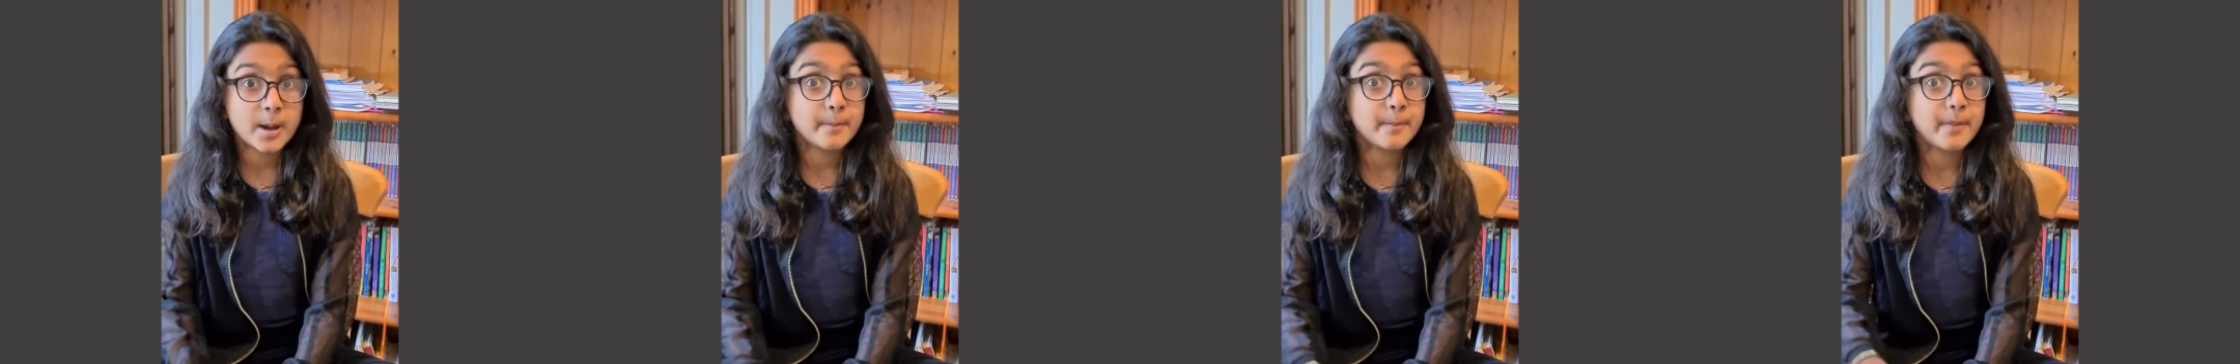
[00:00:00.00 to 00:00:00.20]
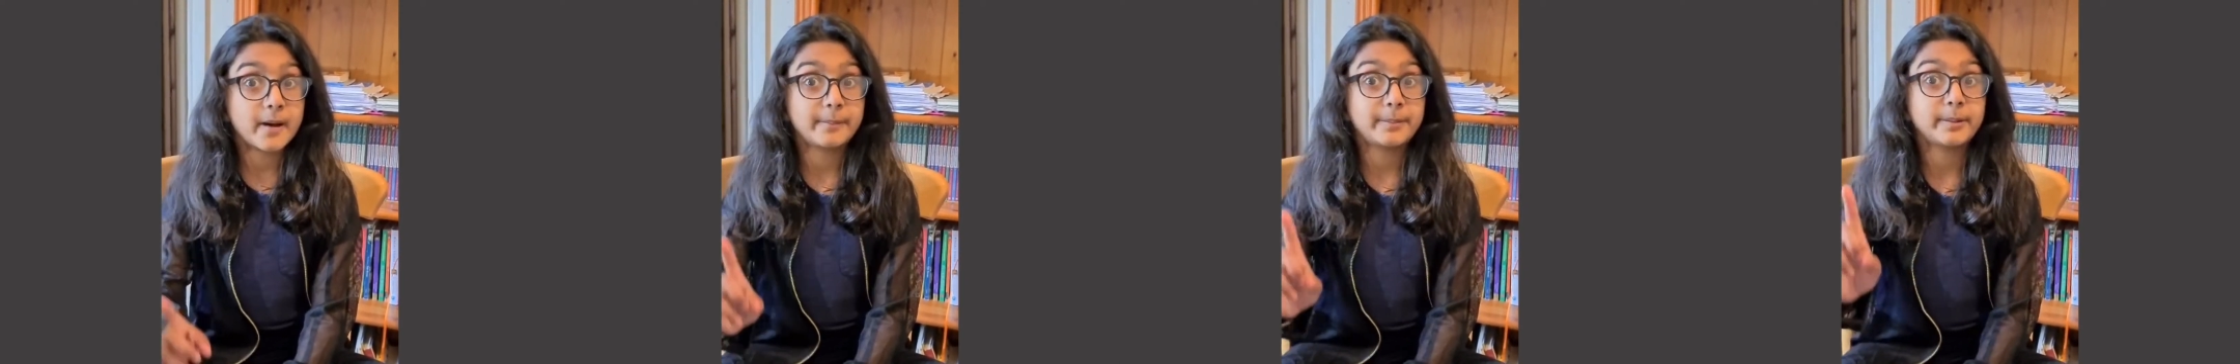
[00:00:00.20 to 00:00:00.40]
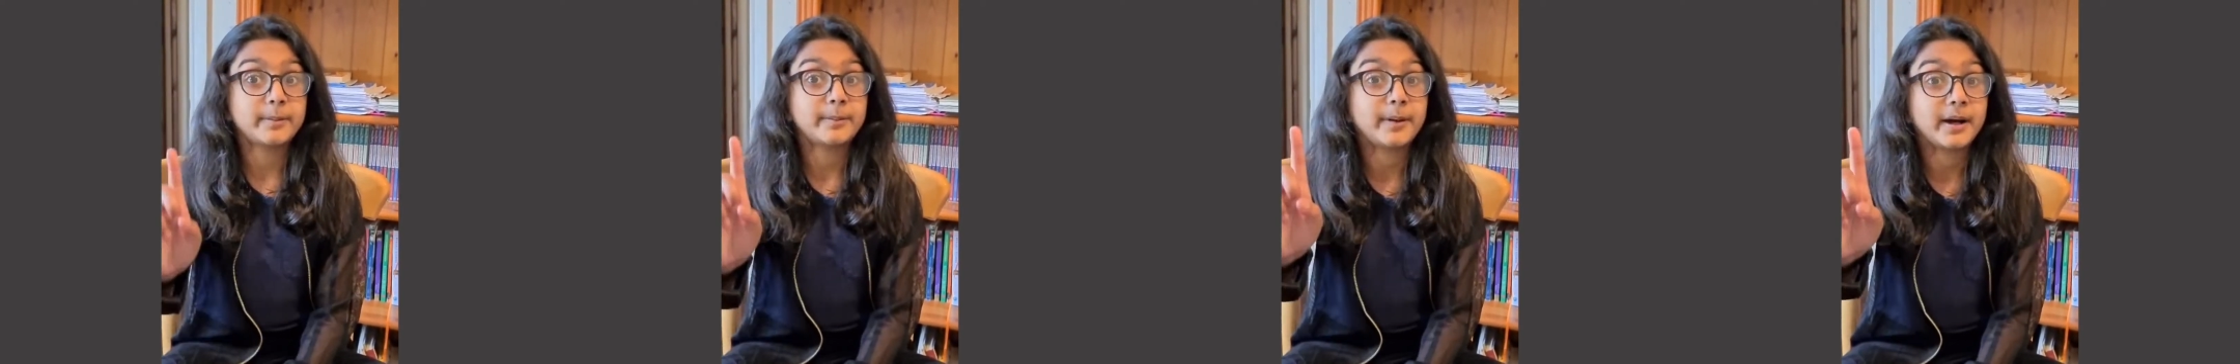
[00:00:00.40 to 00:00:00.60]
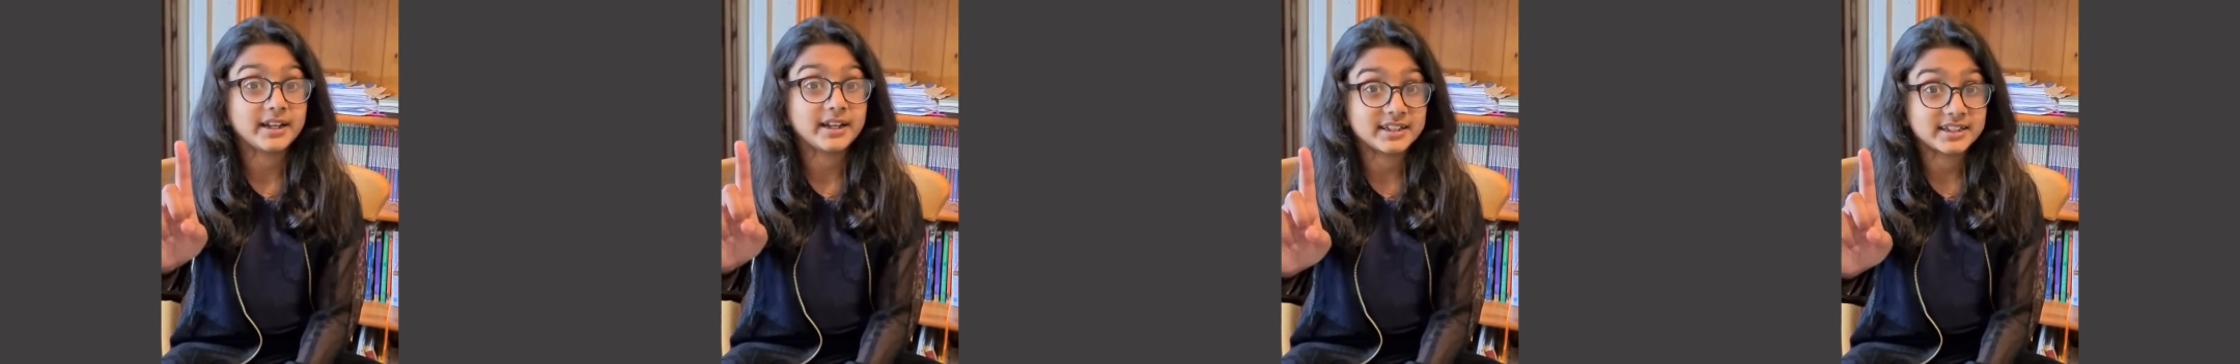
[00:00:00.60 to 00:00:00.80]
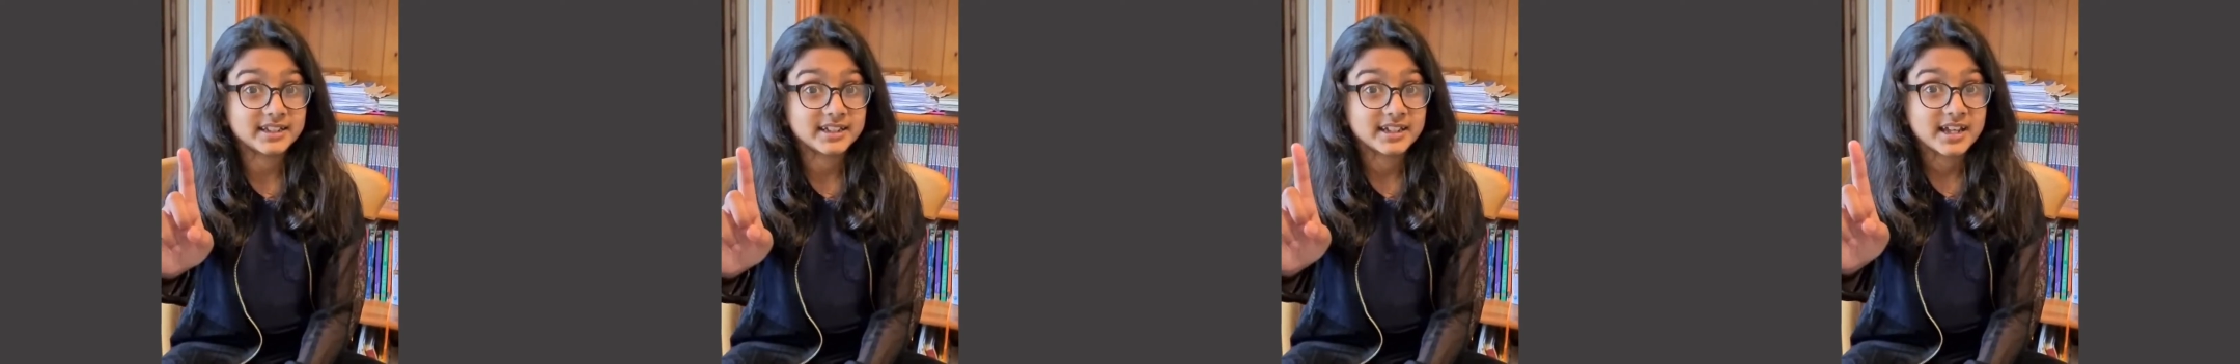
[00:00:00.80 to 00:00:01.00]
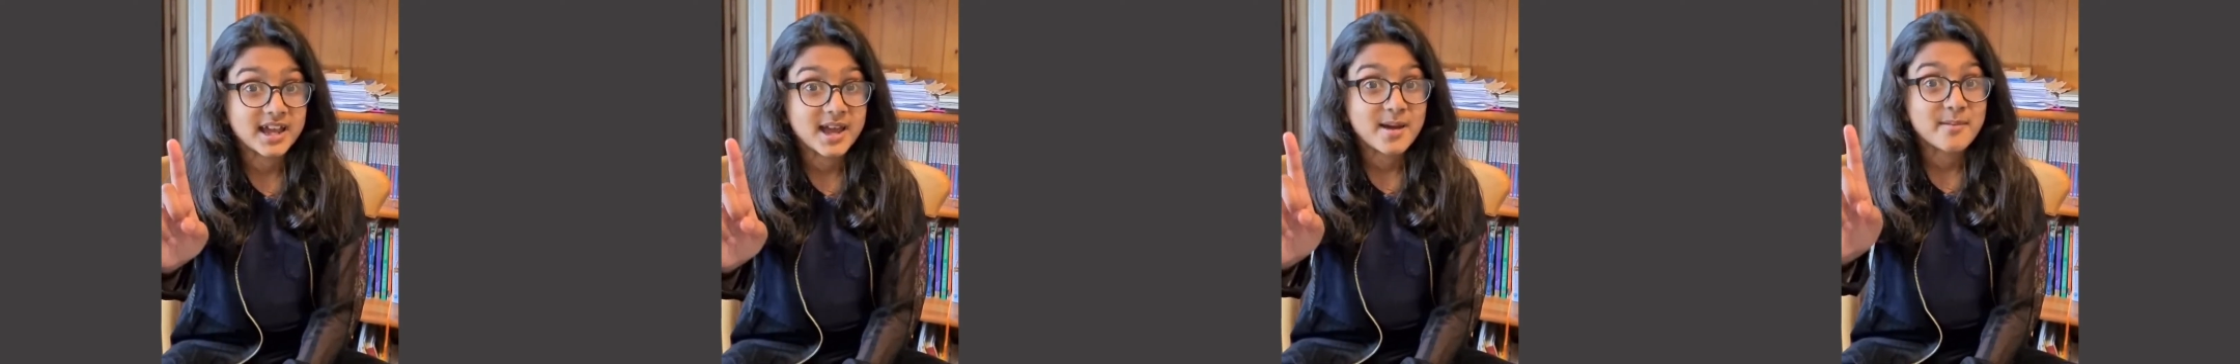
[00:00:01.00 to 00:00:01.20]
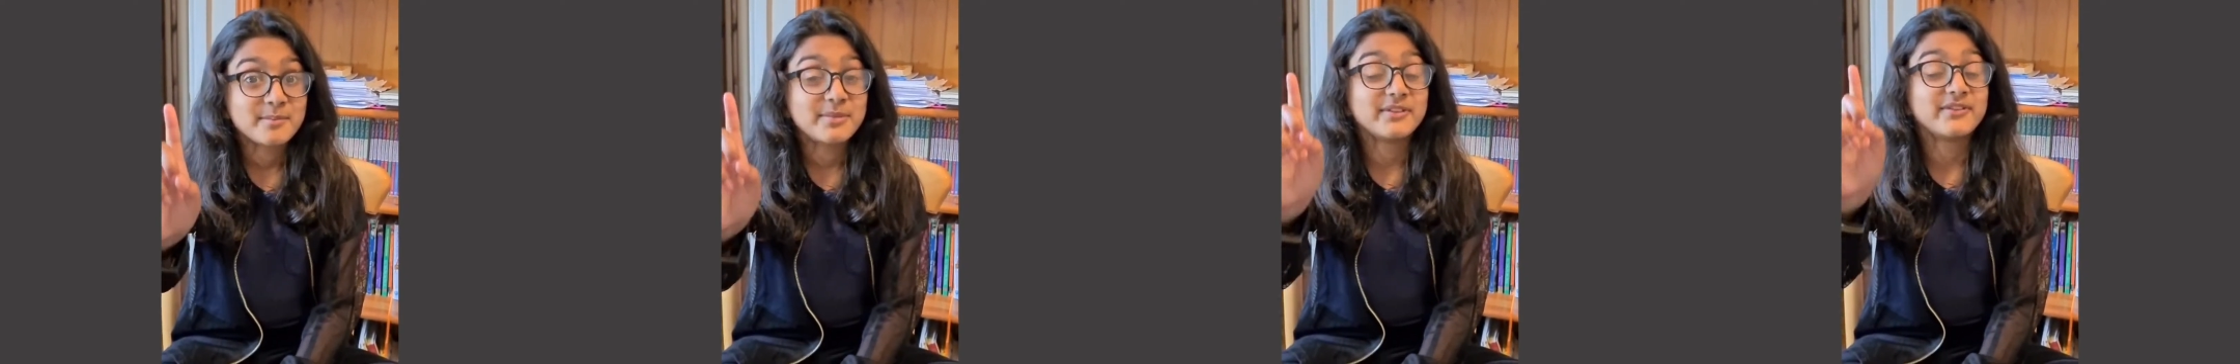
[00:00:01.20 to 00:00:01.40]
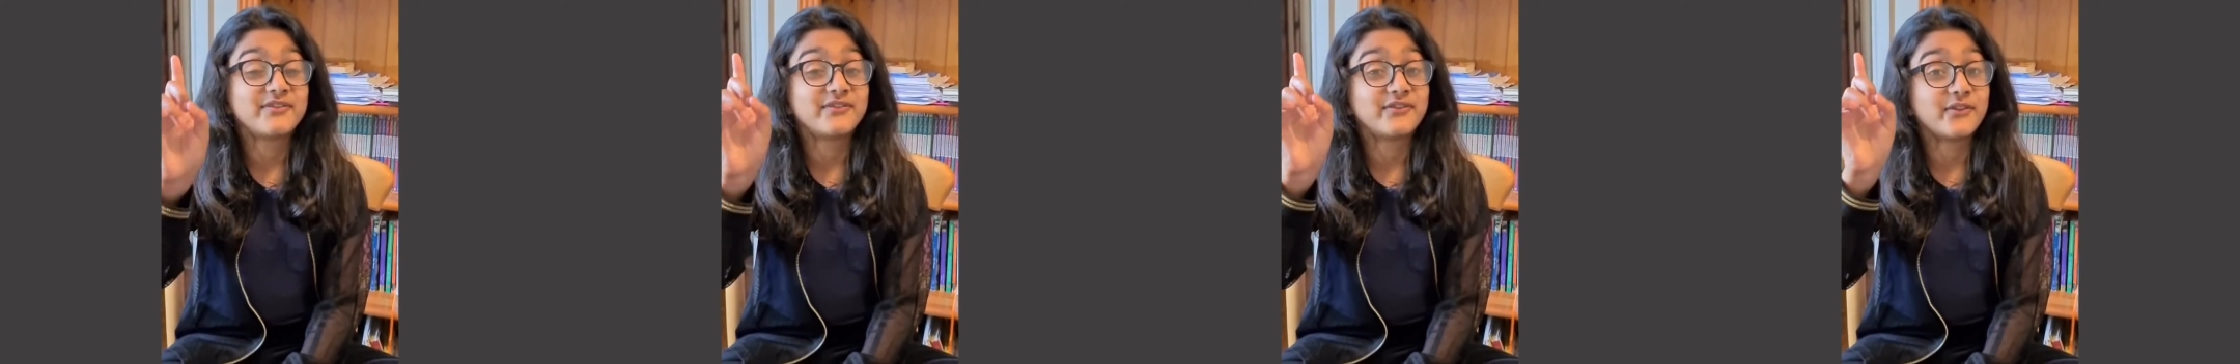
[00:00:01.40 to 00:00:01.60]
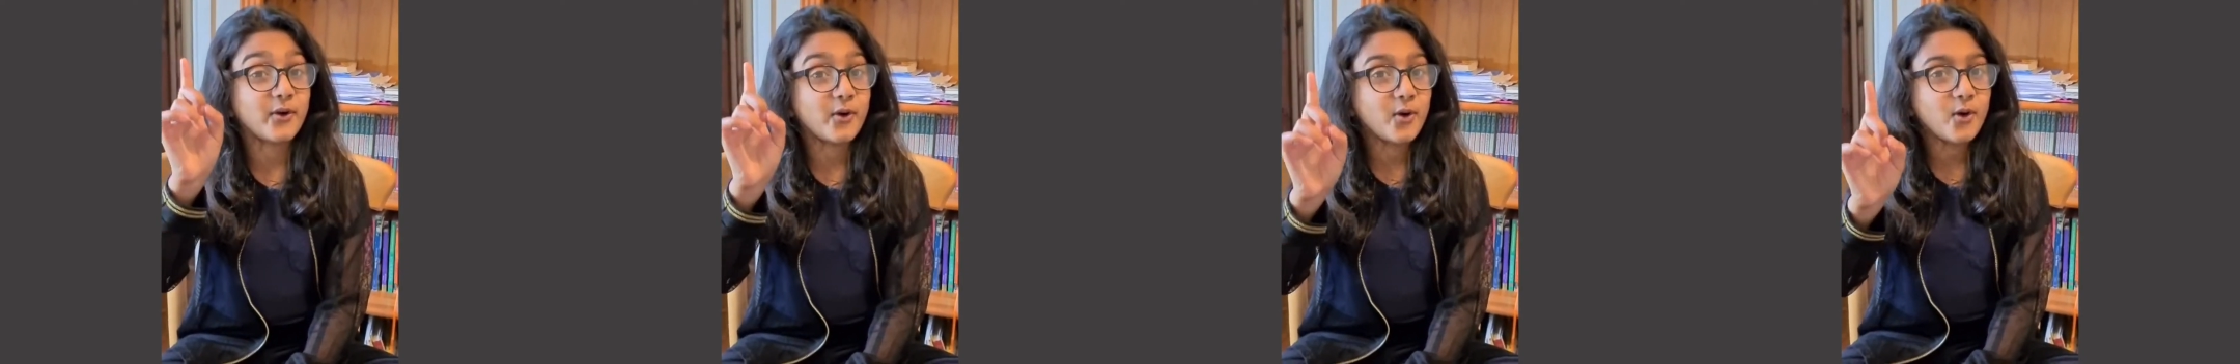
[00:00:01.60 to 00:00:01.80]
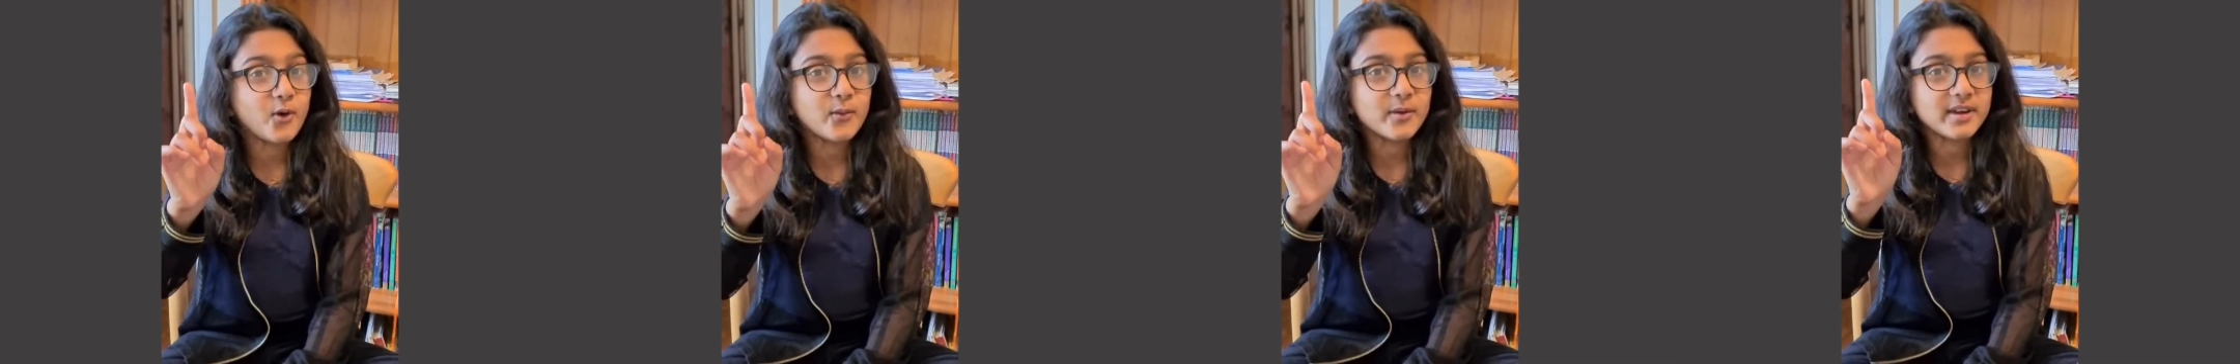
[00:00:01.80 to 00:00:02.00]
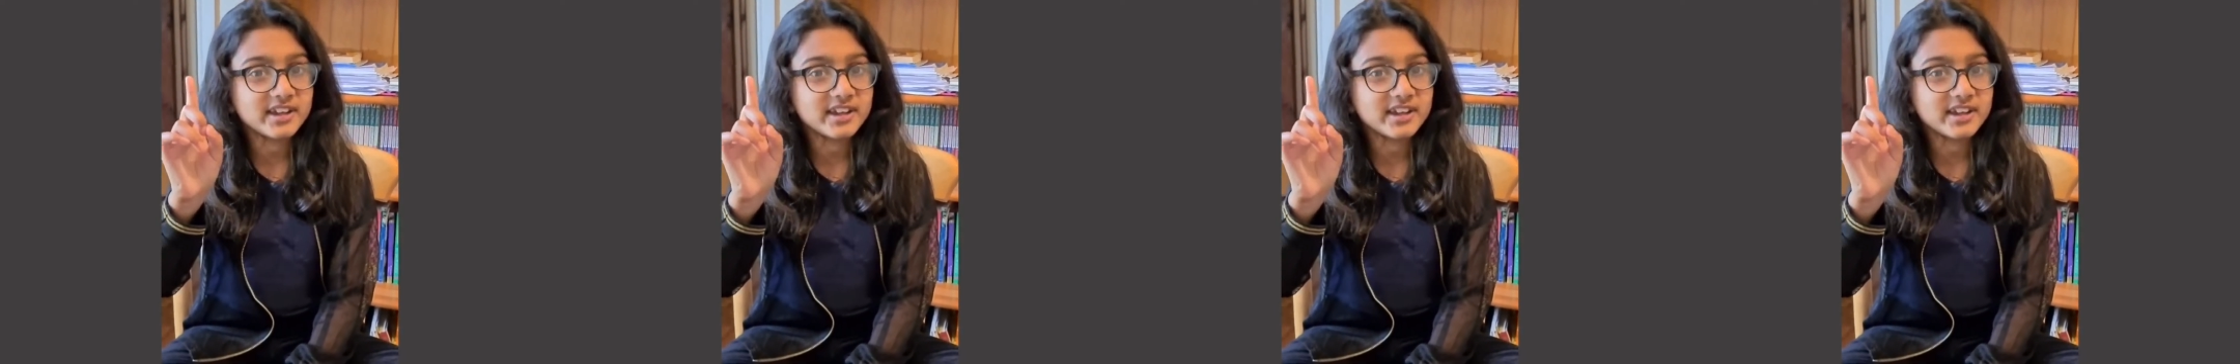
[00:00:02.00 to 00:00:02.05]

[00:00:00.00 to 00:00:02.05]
But before